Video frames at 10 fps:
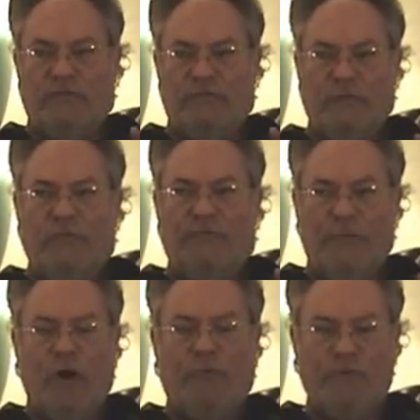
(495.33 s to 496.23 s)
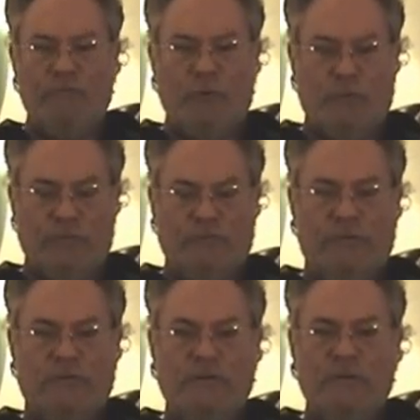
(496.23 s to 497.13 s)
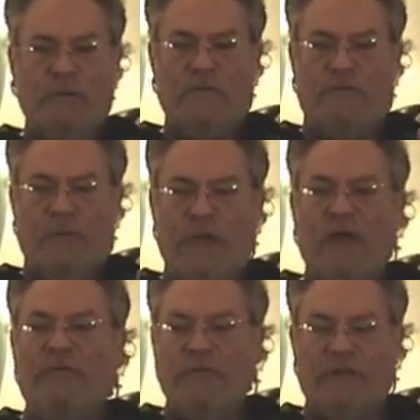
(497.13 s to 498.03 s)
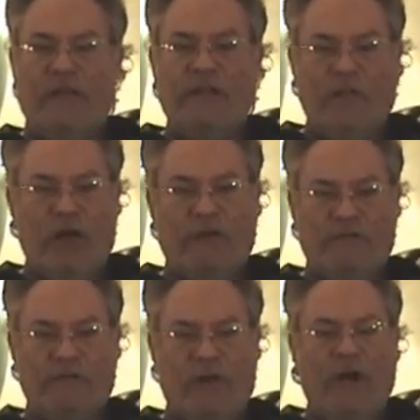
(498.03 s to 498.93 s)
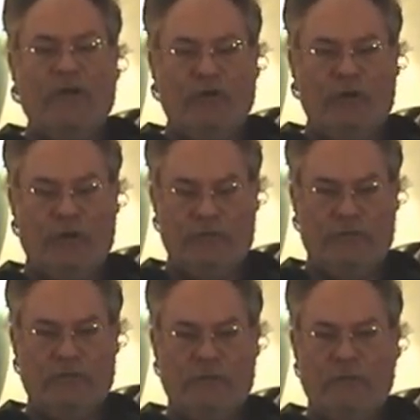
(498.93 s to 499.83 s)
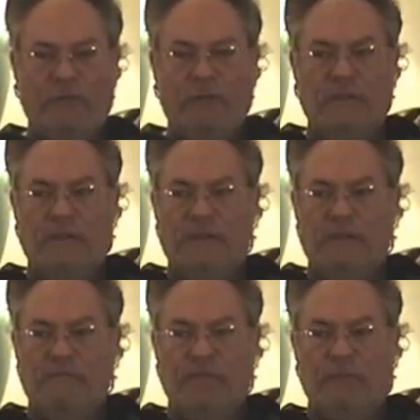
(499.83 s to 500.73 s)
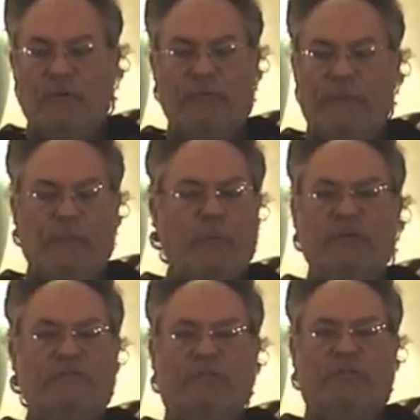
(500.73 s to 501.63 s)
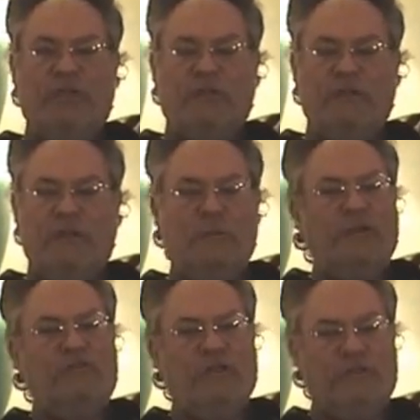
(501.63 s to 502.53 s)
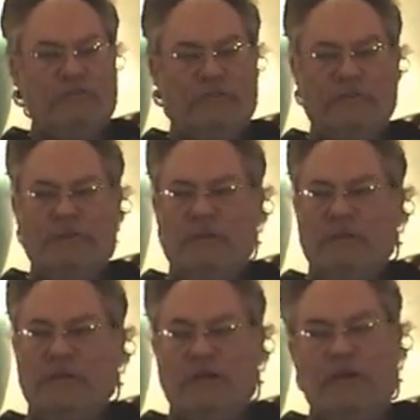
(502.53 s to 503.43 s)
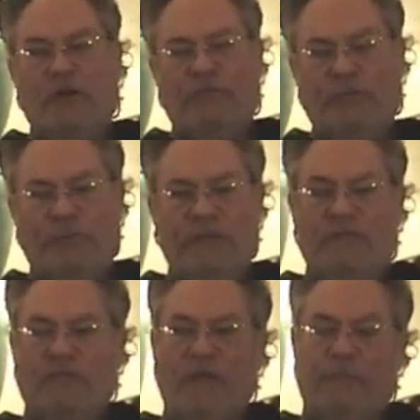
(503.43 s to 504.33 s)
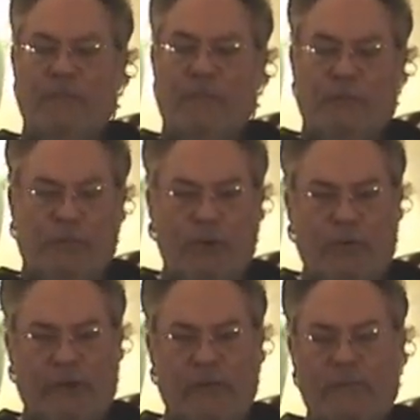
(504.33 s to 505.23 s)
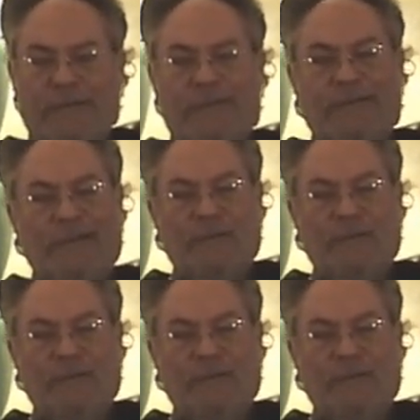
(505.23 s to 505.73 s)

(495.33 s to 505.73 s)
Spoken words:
is so far removed from everyday life on Earth that most people wouldn't even think it would exist. It could also be that the program